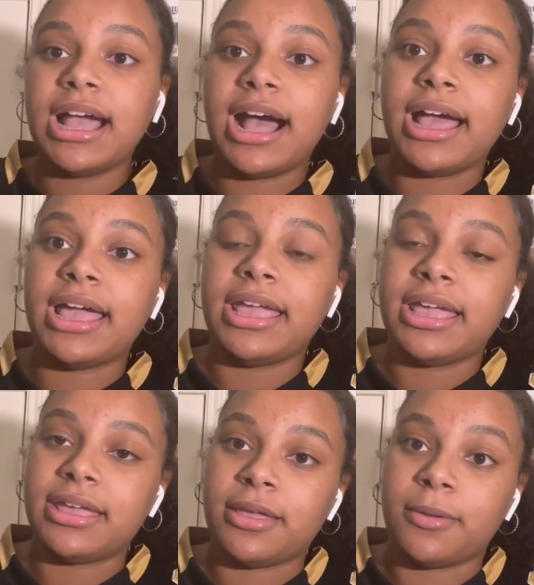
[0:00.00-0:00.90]

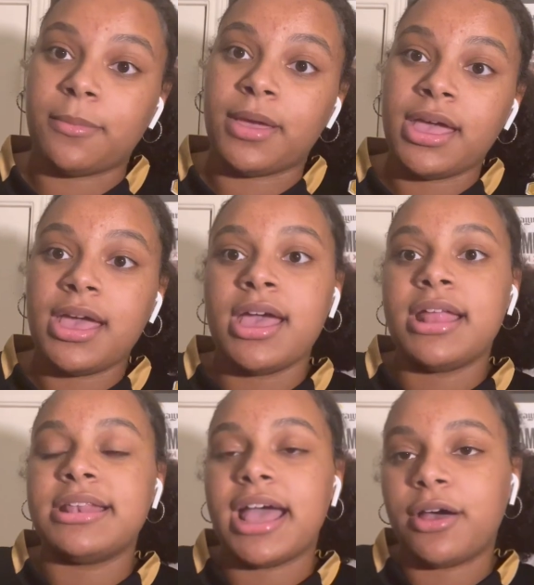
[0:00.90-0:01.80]
I am
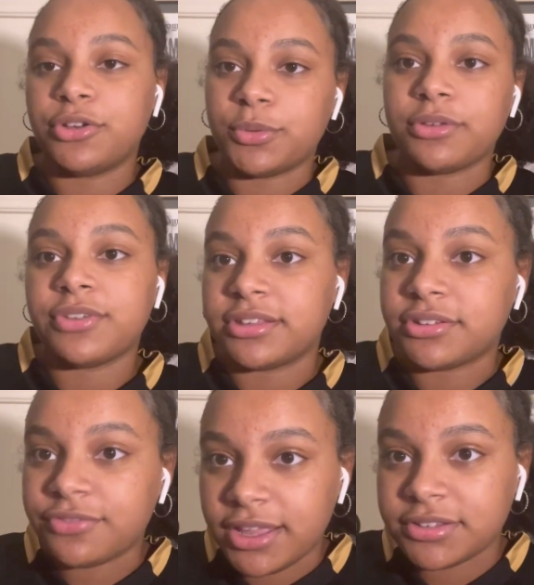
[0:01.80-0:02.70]
now doing
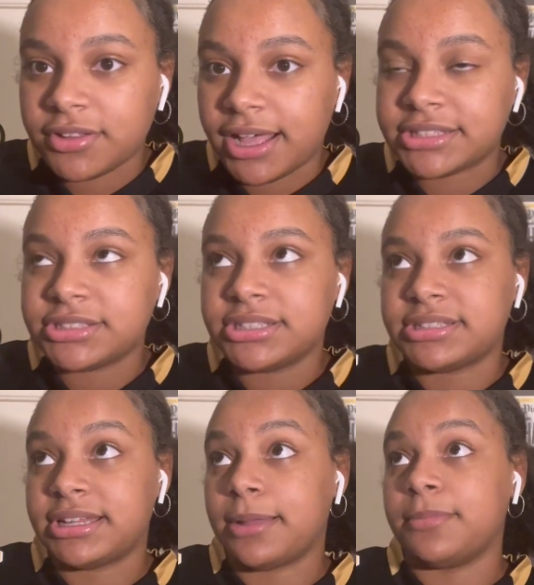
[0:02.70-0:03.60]
face-to-face
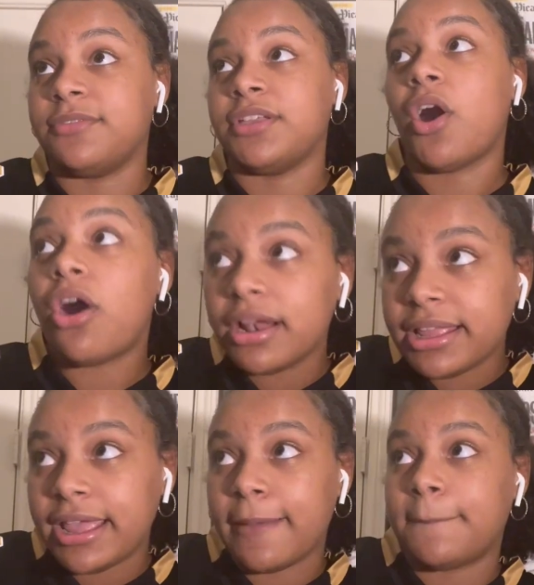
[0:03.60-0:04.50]
classes, and I'm living
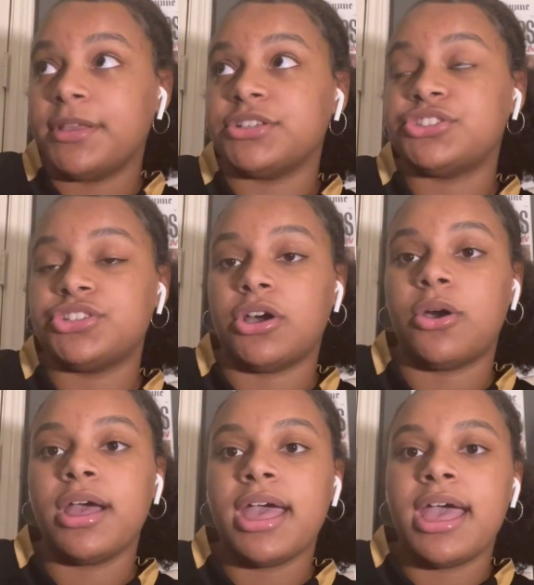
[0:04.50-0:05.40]
on campus.
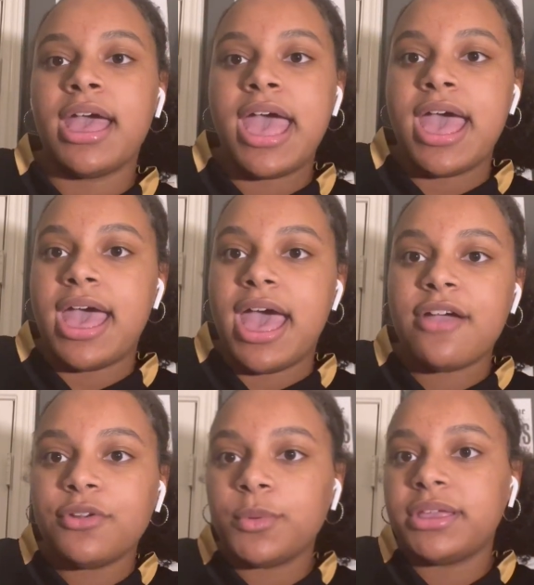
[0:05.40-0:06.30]
So
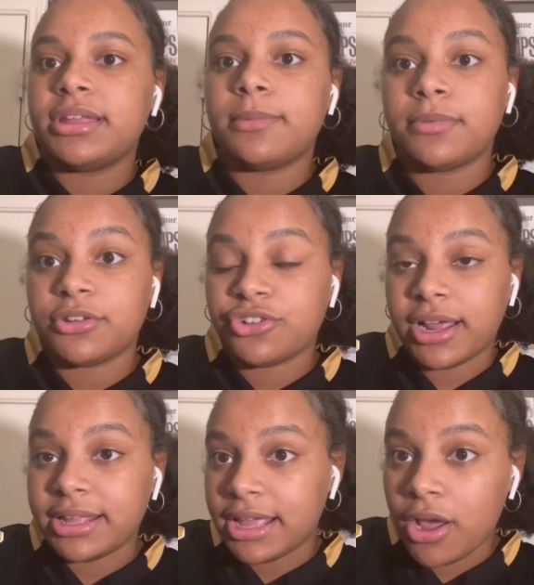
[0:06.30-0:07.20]
every weekend I'm gonna
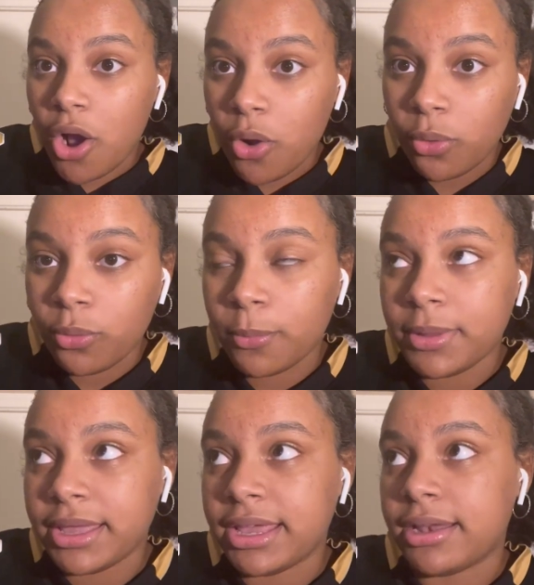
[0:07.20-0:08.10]
try to get
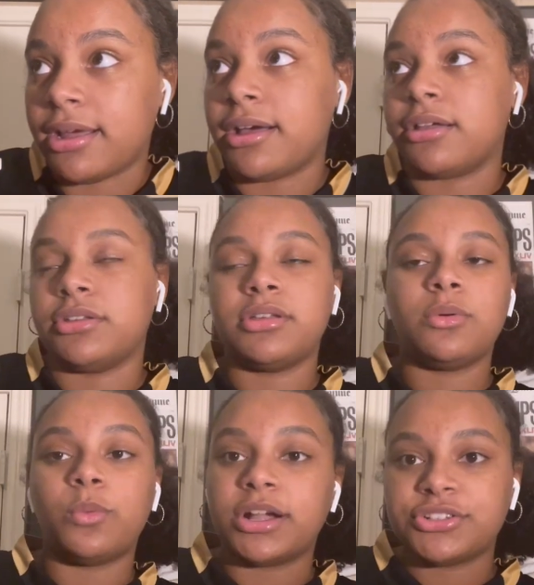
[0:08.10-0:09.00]
home and
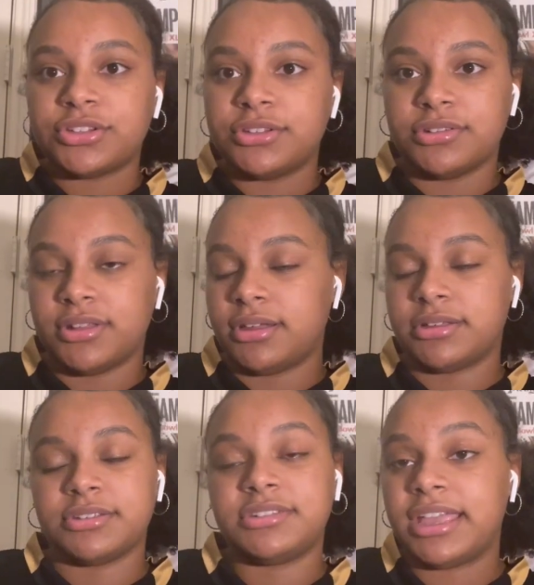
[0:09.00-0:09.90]
watch
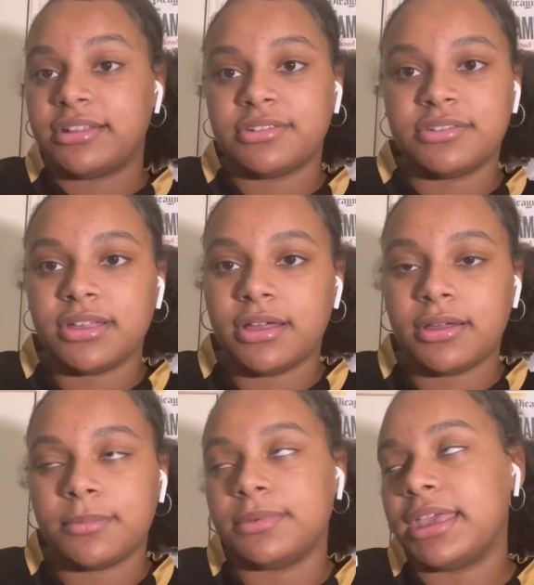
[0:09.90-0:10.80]
the Saints
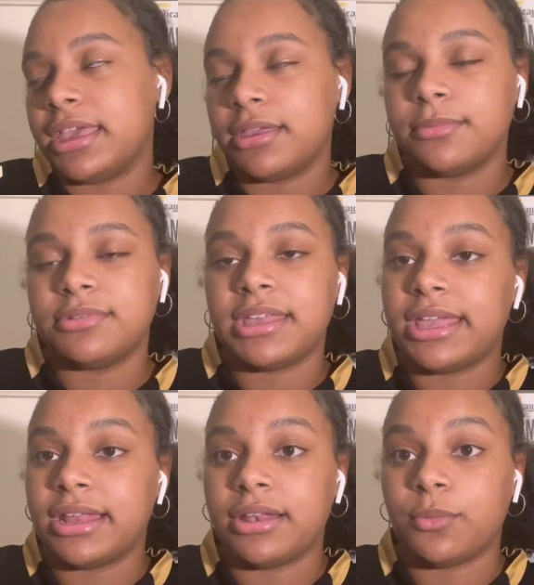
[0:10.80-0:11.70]
games
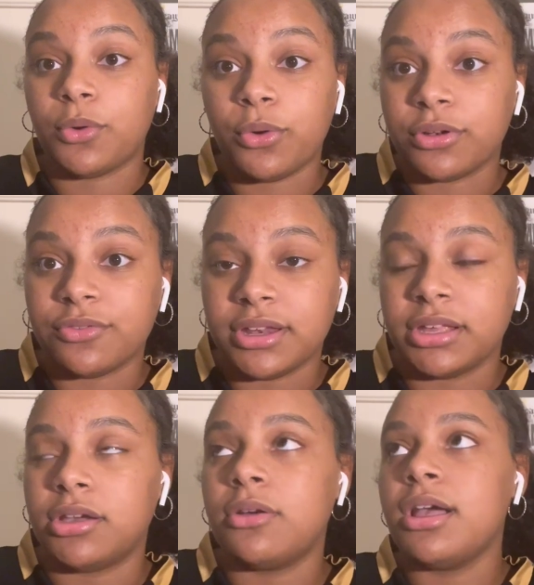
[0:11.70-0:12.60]
and record a
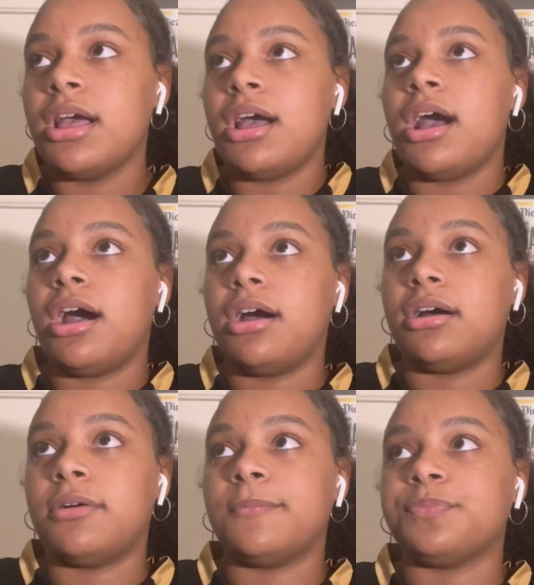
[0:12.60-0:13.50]
video.
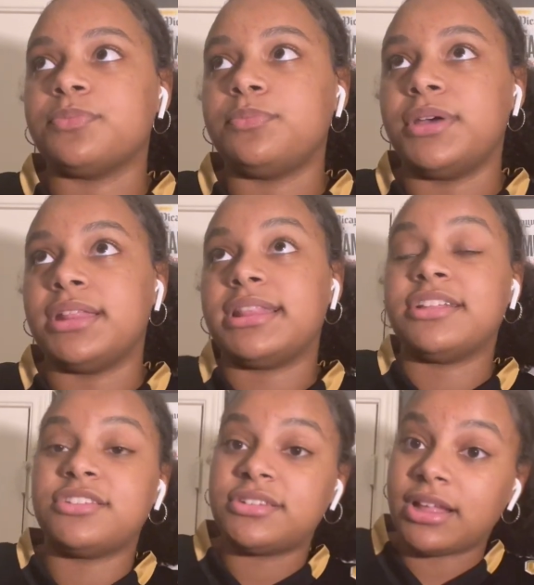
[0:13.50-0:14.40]
But
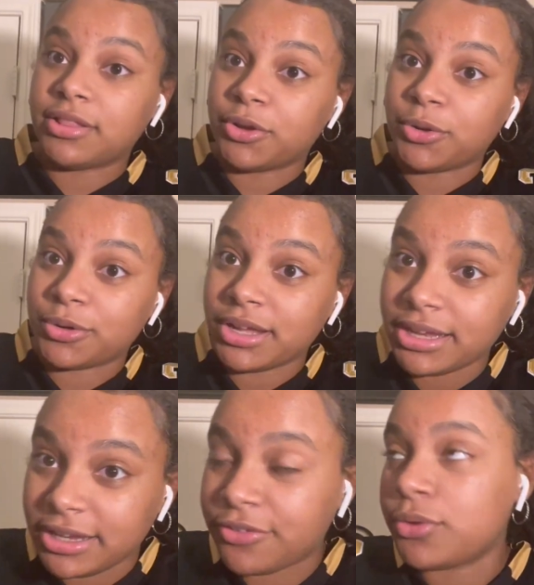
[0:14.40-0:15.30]
that's a little
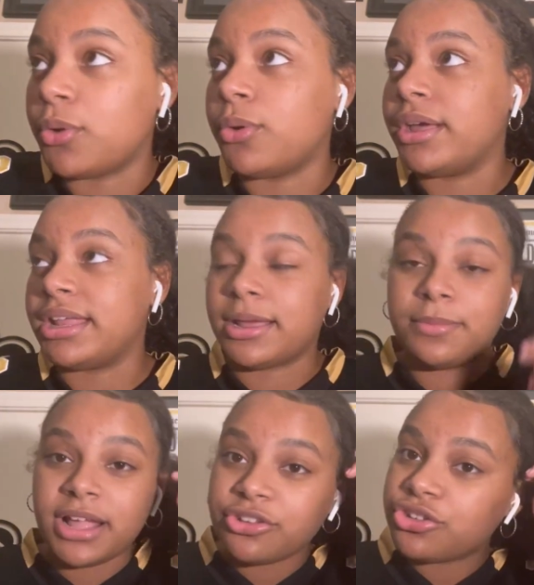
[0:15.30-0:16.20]
difficult, and
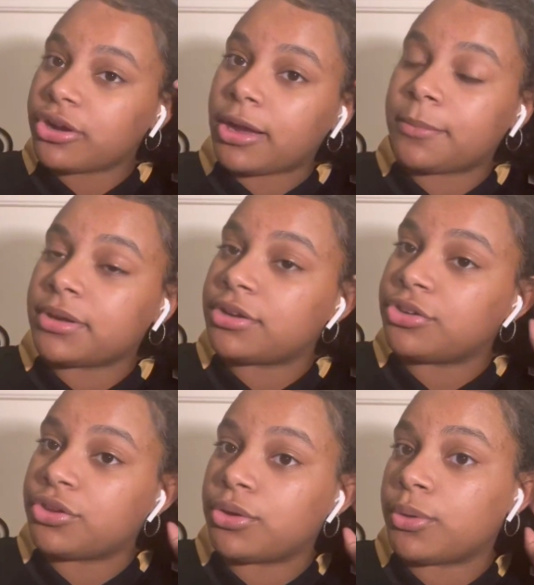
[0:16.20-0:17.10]
I'm not sure how I'm gonna
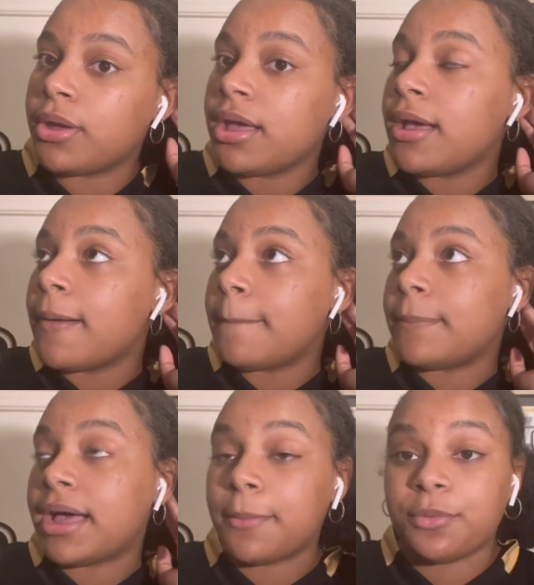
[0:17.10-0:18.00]
do
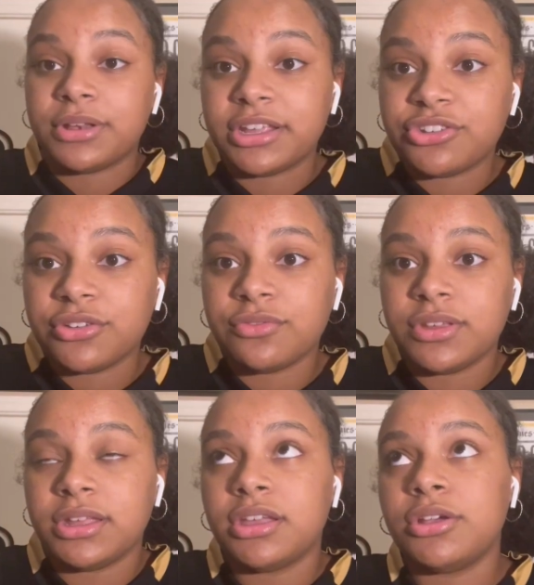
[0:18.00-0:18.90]
my prediction
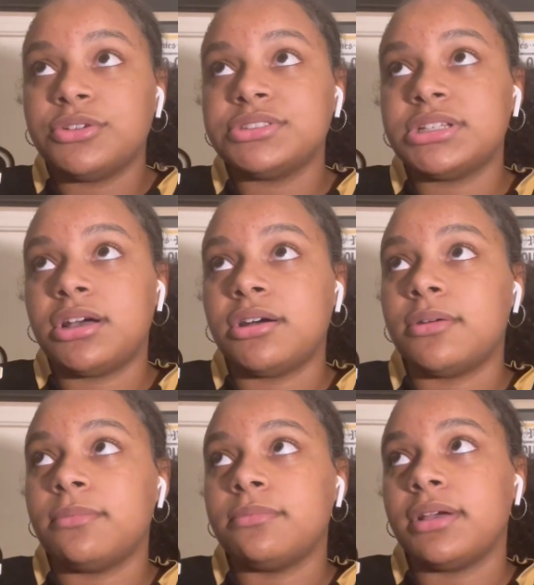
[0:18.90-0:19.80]
videos.
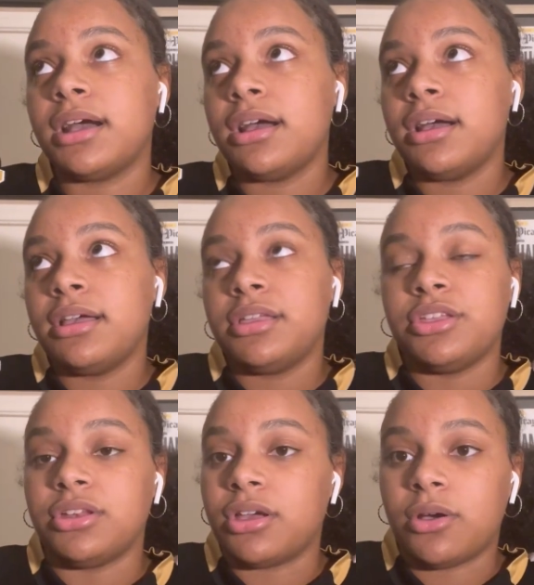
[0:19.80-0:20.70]

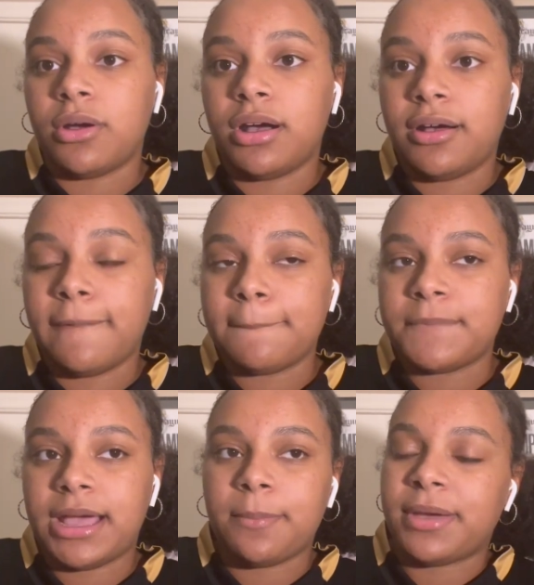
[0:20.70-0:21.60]

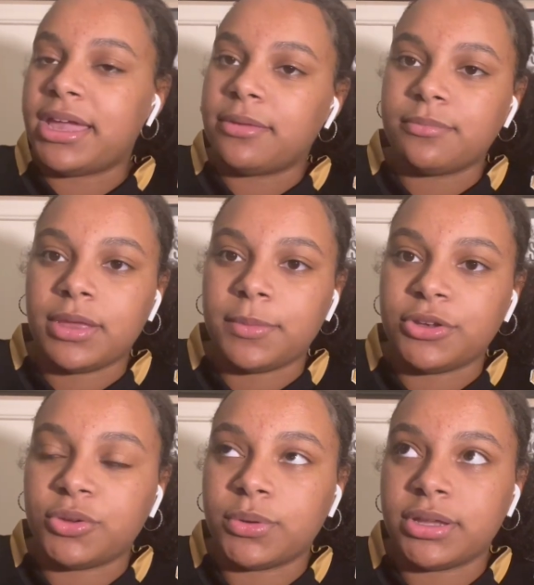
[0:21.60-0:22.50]
I might maybe
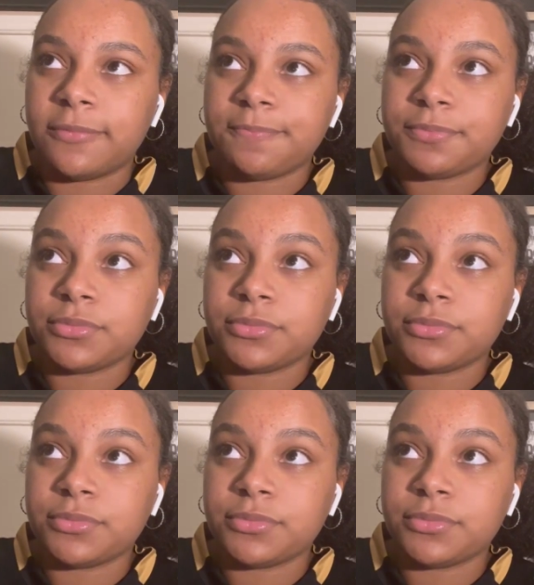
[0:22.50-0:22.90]
do it